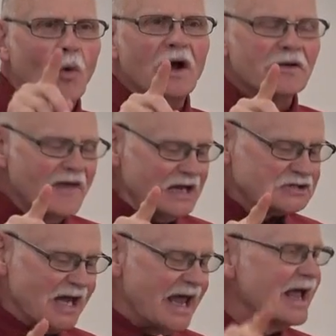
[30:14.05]
what are they
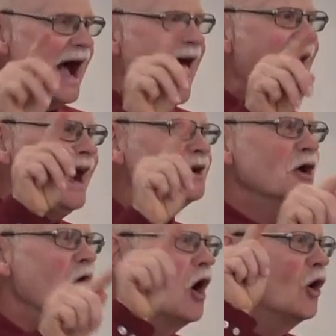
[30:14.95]
saying? I
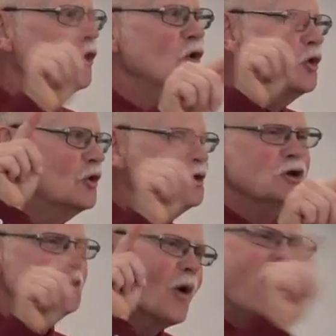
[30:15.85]
know who you